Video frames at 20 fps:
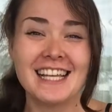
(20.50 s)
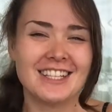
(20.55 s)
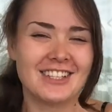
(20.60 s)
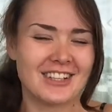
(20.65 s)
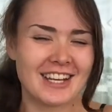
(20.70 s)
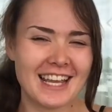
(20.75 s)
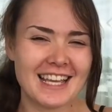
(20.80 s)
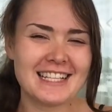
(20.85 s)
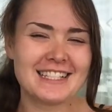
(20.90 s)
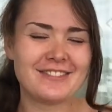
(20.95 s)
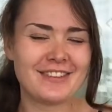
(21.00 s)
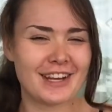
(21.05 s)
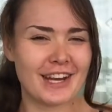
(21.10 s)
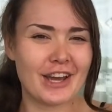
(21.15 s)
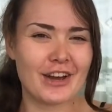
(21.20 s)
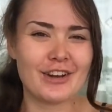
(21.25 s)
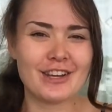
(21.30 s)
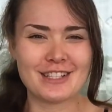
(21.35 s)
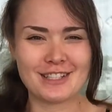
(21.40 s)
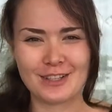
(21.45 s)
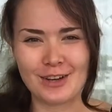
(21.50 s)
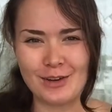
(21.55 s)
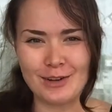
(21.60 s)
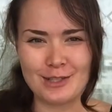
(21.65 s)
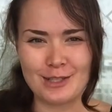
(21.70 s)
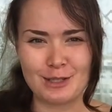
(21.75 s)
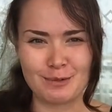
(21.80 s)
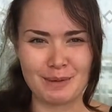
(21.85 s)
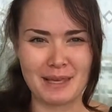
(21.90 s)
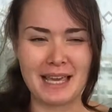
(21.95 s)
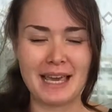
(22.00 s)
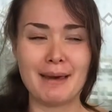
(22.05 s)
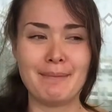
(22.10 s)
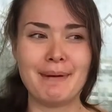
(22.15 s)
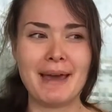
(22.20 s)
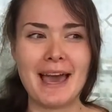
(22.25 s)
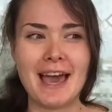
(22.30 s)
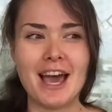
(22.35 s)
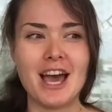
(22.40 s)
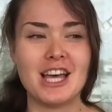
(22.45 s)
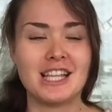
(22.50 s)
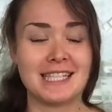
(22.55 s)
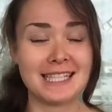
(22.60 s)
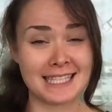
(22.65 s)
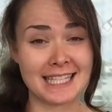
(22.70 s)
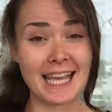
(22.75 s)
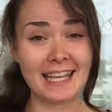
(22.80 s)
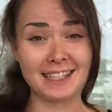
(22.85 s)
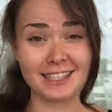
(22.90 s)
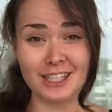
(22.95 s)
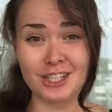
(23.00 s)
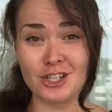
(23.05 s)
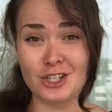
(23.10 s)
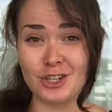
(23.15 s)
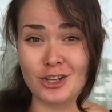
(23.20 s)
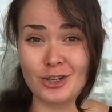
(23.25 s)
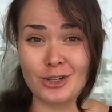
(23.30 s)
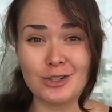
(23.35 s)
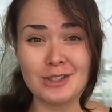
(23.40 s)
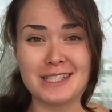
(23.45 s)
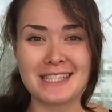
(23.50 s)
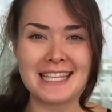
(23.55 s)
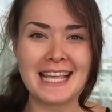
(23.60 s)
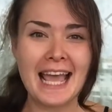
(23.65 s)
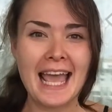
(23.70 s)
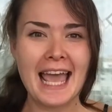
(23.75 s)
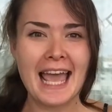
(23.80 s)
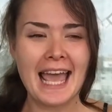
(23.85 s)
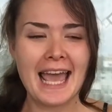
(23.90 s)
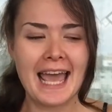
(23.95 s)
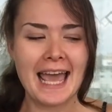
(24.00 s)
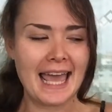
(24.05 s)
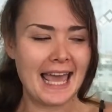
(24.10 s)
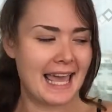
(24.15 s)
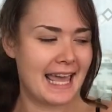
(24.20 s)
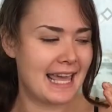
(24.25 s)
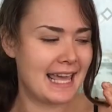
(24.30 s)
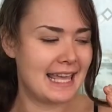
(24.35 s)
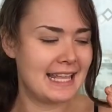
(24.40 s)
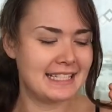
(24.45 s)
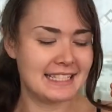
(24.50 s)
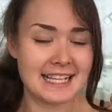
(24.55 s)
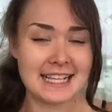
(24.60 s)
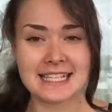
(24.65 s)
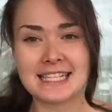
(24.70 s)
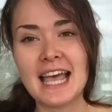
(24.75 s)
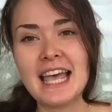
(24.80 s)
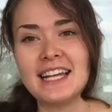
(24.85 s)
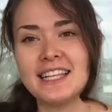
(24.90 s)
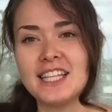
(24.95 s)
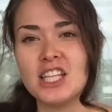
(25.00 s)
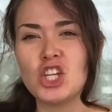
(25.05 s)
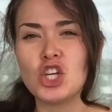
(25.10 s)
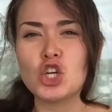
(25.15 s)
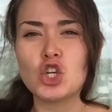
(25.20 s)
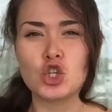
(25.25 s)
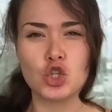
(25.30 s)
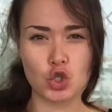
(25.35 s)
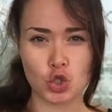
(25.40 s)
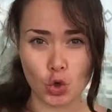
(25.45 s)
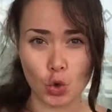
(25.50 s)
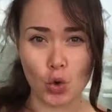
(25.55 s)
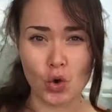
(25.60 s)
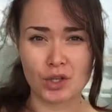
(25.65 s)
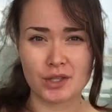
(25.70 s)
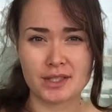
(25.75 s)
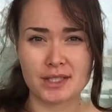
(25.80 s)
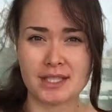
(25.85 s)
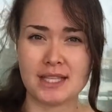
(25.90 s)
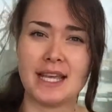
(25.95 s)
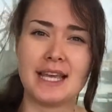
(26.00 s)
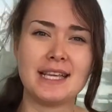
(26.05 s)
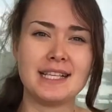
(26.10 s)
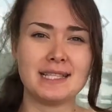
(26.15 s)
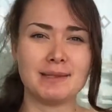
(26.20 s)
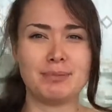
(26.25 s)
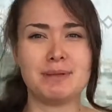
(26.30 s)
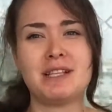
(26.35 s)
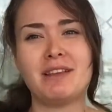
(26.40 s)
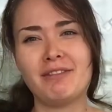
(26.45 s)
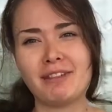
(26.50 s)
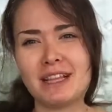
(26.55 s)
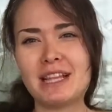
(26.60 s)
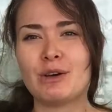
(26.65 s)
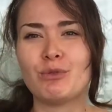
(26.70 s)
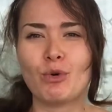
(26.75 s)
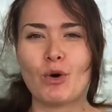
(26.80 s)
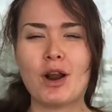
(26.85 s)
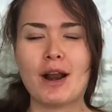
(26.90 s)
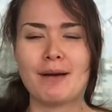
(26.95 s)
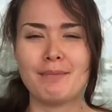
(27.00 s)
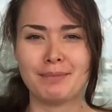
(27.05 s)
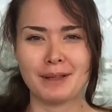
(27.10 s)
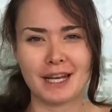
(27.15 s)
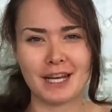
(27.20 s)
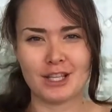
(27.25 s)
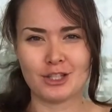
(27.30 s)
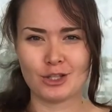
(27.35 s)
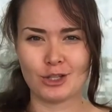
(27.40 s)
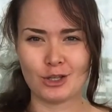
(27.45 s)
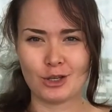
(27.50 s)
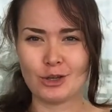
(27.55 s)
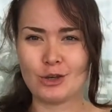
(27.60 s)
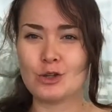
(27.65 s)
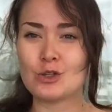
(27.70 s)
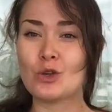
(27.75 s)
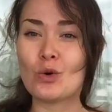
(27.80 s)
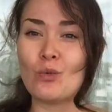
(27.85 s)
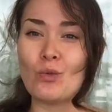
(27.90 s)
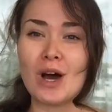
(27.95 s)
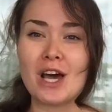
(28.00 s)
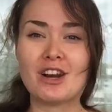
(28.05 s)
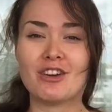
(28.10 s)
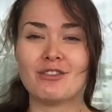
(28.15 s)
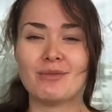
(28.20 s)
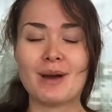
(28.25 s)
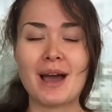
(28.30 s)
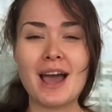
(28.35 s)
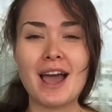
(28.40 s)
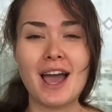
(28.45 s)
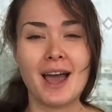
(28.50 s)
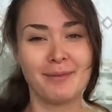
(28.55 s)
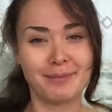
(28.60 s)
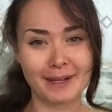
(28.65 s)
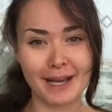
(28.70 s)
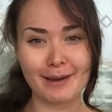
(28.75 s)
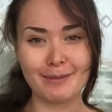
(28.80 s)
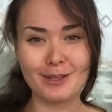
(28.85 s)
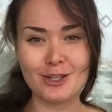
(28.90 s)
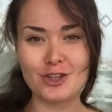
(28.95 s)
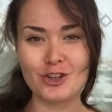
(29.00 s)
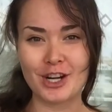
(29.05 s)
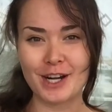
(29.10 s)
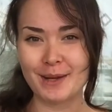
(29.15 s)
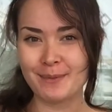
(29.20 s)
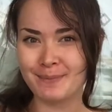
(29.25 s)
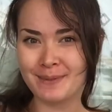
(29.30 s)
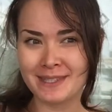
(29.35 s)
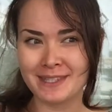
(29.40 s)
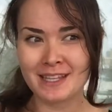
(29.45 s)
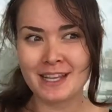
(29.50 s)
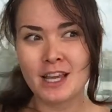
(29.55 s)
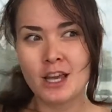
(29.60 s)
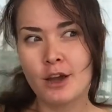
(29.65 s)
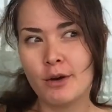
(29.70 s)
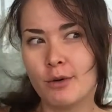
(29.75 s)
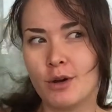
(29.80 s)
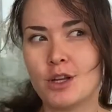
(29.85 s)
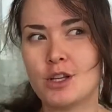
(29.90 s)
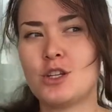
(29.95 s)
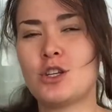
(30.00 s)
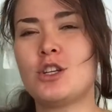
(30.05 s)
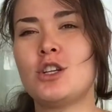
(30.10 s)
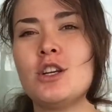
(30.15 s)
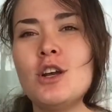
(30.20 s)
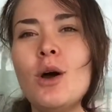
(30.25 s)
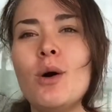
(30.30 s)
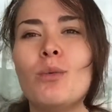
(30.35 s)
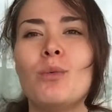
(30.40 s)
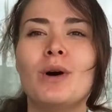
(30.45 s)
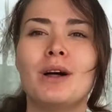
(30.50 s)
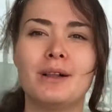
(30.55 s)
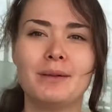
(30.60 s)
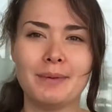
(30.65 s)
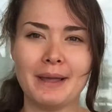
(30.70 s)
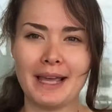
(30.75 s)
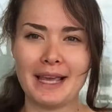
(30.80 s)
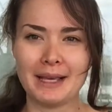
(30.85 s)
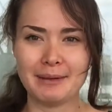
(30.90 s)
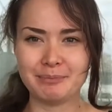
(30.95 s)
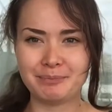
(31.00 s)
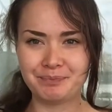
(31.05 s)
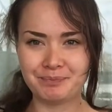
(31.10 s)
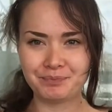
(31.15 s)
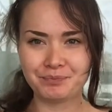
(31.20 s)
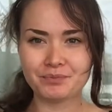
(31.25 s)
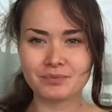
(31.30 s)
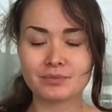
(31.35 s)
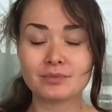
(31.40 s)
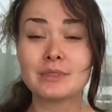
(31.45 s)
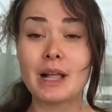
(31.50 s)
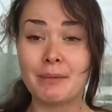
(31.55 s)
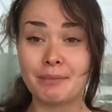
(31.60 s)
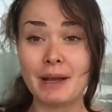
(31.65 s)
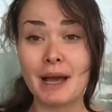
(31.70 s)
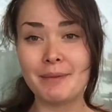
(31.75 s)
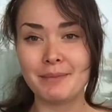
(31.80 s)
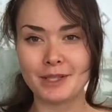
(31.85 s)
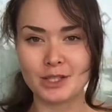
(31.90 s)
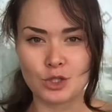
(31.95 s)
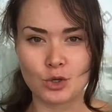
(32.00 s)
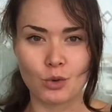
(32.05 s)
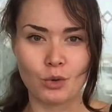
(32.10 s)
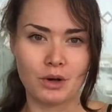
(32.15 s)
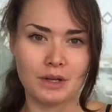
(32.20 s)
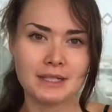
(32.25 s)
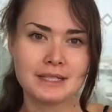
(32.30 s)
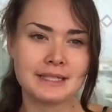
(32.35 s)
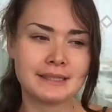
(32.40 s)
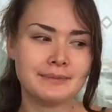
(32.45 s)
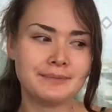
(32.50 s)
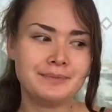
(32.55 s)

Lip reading: Today's video is going to be about cycling shoes and cycling shorts, and specifically what I'm planning to use on one of my upcoming trips, which will be upcoming tours.